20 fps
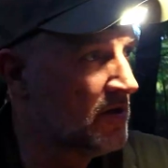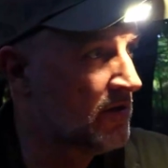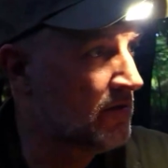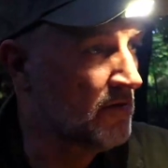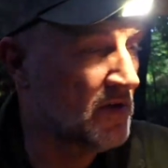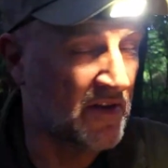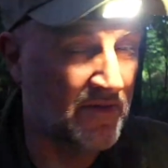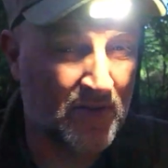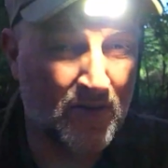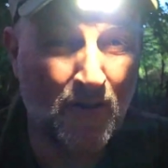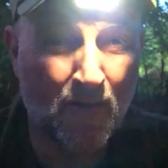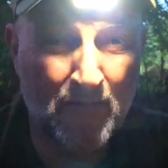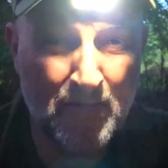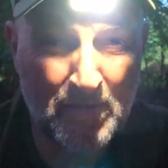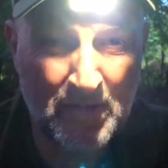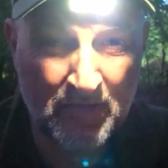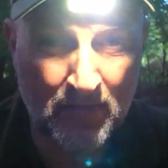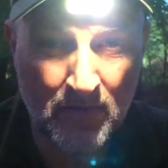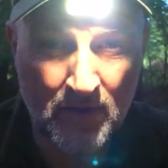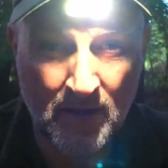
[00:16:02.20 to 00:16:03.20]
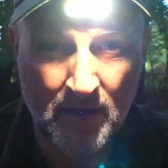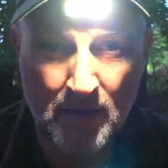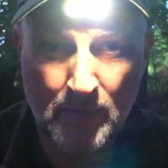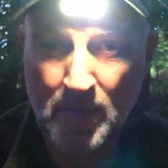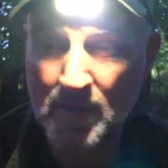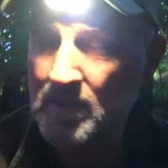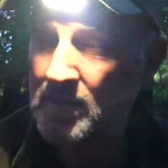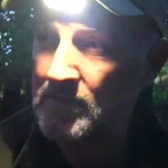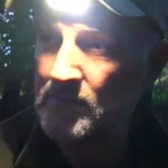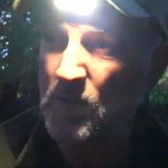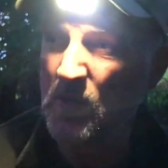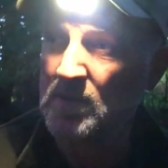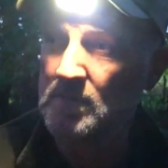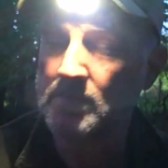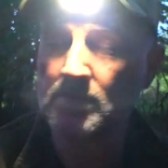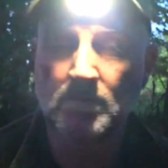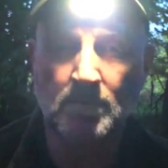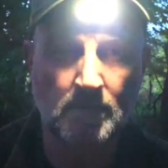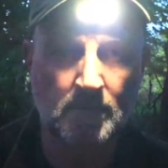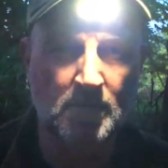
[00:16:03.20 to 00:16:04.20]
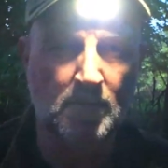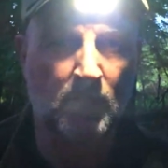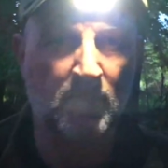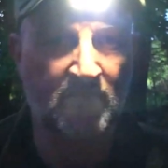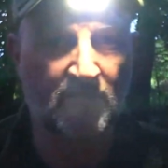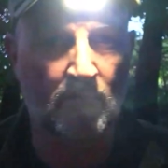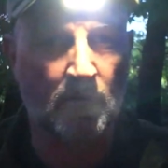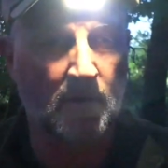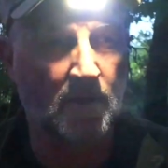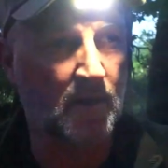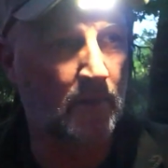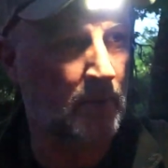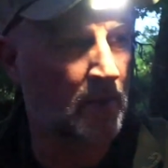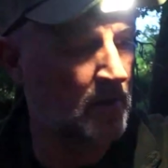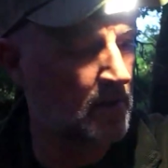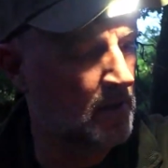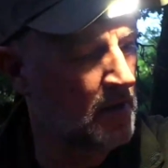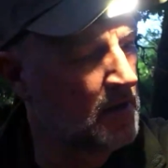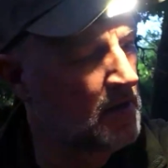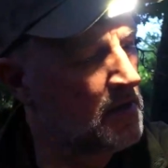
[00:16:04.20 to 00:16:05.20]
So I'll have a coffee before I go to bed. Well, not before I go to bed.